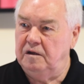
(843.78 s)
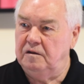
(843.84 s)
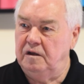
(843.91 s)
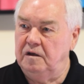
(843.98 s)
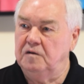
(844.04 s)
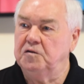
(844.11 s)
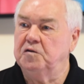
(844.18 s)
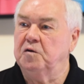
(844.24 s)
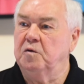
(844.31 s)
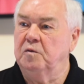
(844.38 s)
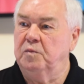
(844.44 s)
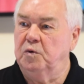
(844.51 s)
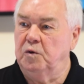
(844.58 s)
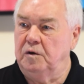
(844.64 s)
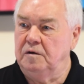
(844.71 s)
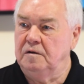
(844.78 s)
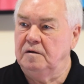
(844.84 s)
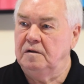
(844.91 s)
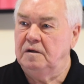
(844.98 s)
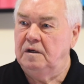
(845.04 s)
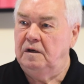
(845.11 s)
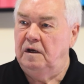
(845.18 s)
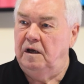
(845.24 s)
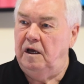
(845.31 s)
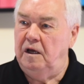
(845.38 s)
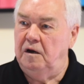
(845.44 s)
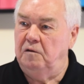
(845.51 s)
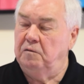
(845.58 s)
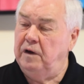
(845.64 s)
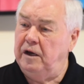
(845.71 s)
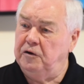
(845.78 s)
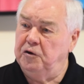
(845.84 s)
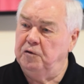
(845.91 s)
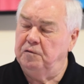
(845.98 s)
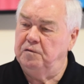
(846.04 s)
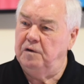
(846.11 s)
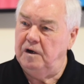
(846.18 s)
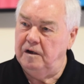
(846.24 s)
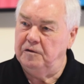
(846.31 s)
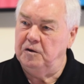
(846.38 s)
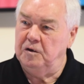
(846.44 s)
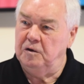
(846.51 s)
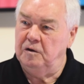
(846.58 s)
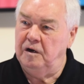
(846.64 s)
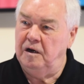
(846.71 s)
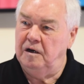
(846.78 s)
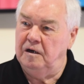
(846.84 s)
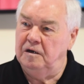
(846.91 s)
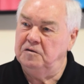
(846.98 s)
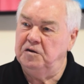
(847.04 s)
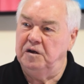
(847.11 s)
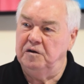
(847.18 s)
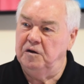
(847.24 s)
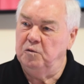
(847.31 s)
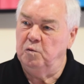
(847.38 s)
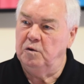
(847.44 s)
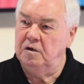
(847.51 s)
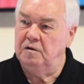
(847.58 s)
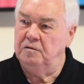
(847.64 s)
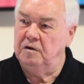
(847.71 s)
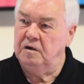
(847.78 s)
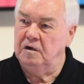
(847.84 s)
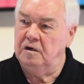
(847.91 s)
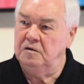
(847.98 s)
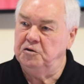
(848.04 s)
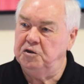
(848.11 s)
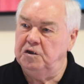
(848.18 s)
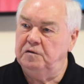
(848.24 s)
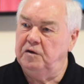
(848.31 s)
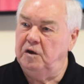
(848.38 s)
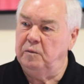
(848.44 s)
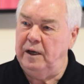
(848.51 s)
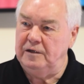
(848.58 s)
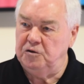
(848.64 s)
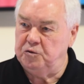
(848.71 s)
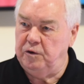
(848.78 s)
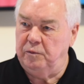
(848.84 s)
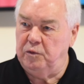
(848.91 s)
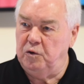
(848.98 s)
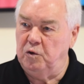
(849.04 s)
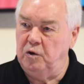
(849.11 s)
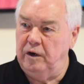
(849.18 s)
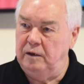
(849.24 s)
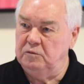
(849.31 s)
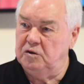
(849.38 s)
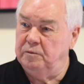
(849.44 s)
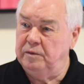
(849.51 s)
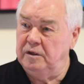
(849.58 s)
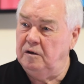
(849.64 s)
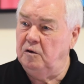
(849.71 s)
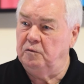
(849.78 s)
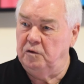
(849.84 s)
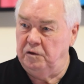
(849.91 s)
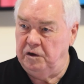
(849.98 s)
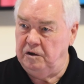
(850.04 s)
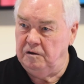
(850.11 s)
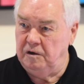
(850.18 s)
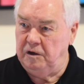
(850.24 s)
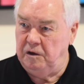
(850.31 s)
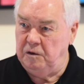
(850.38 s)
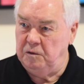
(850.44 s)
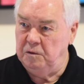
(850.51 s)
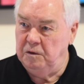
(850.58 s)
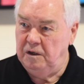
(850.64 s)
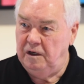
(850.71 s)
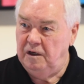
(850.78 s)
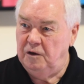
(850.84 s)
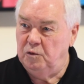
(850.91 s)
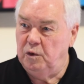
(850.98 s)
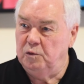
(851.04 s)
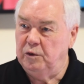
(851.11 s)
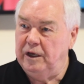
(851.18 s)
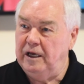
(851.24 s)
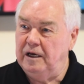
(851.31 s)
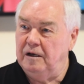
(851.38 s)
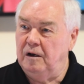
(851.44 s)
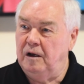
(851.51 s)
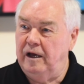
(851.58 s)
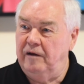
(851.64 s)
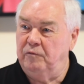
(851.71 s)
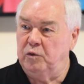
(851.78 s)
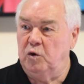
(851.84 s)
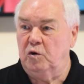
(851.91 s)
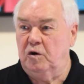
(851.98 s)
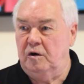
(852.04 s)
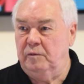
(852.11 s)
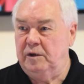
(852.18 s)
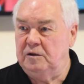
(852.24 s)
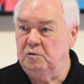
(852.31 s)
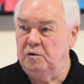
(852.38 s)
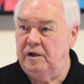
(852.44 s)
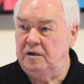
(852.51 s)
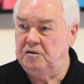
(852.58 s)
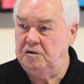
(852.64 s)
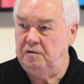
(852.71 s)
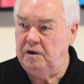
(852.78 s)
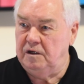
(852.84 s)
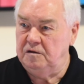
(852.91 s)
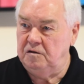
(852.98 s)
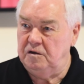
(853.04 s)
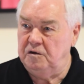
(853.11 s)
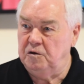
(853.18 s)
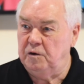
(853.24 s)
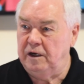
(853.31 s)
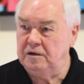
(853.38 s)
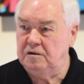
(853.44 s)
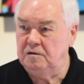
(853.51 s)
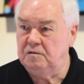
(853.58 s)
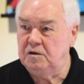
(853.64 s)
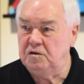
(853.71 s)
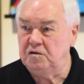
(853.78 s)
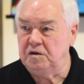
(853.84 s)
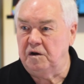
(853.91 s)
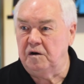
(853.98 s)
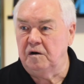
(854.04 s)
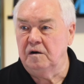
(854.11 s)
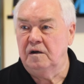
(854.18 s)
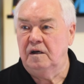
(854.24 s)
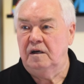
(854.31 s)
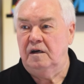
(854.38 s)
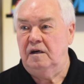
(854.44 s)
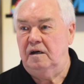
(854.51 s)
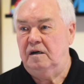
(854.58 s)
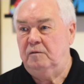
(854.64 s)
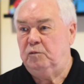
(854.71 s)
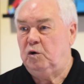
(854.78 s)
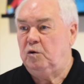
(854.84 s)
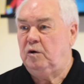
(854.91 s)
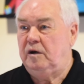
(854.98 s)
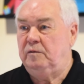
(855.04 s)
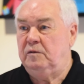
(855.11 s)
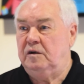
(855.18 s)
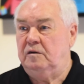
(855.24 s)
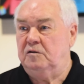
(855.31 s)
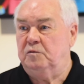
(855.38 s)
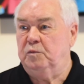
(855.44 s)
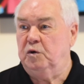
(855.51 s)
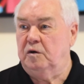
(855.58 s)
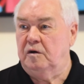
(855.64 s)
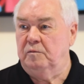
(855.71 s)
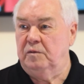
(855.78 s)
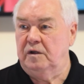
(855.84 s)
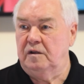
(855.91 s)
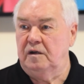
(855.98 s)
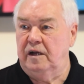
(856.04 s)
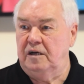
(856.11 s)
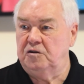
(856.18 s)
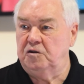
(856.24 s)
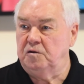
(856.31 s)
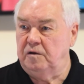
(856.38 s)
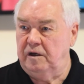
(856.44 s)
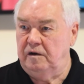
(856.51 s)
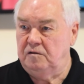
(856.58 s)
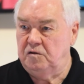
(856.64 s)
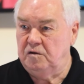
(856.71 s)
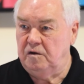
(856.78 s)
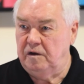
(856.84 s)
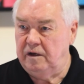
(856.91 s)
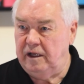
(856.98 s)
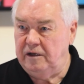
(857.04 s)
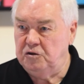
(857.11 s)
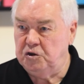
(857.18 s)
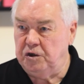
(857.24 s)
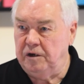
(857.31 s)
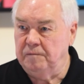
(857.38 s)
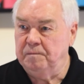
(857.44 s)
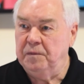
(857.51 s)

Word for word: I think, is so important. And in fact, your father uh, attended one of our Achieving Mastery programs a little over a year ago yeah. when we had a live program at the Wenatchee Valley Senior Activity Center, yeah. a program that's put on by the National Council on Aging.